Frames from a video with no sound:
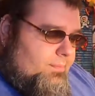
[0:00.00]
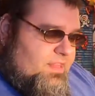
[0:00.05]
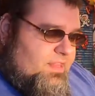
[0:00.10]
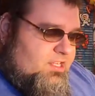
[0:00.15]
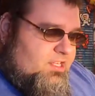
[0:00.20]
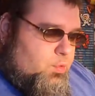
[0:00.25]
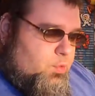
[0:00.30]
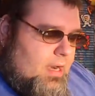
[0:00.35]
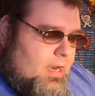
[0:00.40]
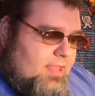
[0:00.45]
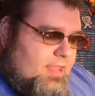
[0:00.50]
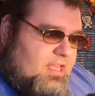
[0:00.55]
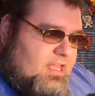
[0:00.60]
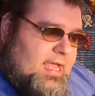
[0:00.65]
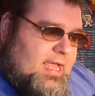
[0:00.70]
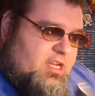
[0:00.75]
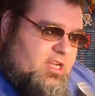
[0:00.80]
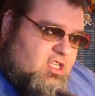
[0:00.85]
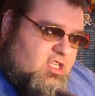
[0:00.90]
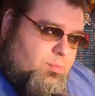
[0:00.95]
This one I
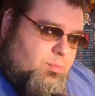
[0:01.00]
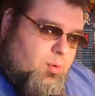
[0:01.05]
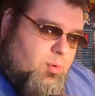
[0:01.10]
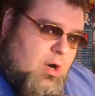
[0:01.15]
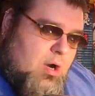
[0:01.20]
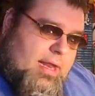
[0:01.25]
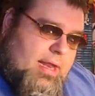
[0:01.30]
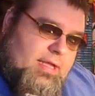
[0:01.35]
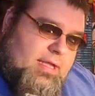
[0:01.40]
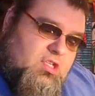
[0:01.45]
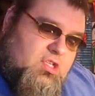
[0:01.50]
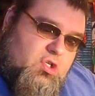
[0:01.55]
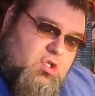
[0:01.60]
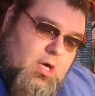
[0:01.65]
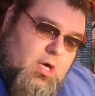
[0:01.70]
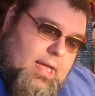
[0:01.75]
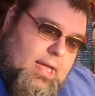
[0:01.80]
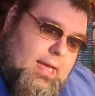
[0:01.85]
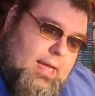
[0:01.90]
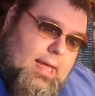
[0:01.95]
think I just printed
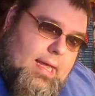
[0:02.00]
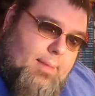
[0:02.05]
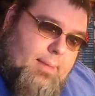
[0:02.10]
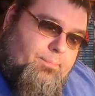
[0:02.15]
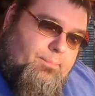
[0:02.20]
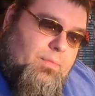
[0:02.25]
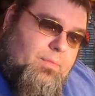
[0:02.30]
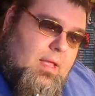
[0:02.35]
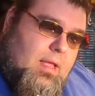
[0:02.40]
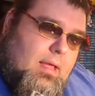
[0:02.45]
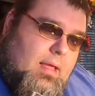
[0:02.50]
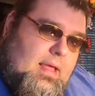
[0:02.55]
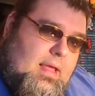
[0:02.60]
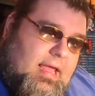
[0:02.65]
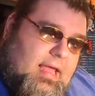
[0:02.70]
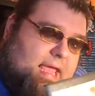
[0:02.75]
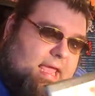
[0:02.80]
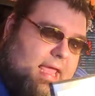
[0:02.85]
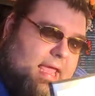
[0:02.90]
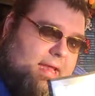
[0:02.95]
straight up.
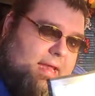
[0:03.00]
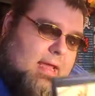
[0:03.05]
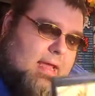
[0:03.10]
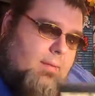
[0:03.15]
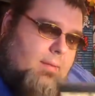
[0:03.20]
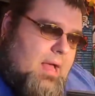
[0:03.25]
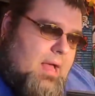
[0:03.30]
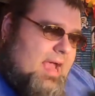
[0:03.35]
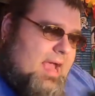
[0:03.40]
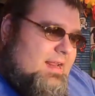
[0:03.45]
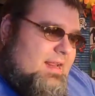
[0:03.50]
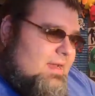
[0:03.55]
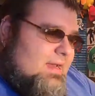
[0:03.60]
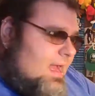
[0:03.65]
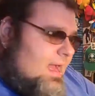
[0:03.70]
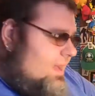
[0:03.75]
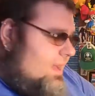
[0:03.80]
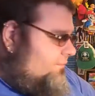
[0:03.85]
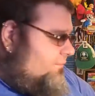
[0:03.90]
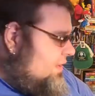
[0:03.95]
And I did
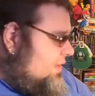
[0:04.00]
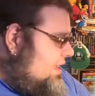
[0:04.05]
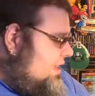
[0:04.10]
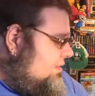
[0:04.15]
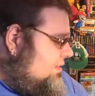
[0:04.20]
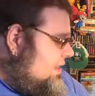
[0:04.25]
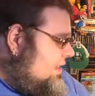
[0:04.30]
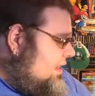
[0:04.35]
not find...